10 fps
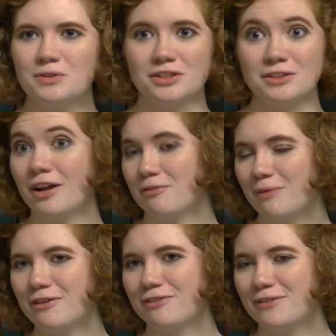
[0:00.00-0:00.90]
which a lot of
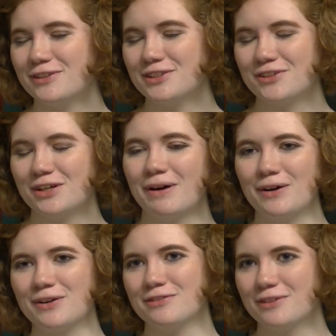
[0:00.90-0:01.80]
my favorites have come
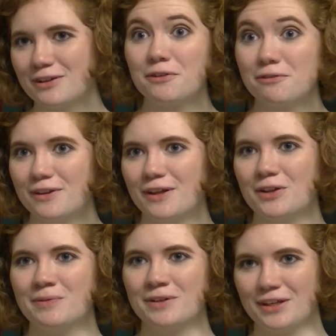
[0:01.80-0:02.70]
out of, like The Fifth Element.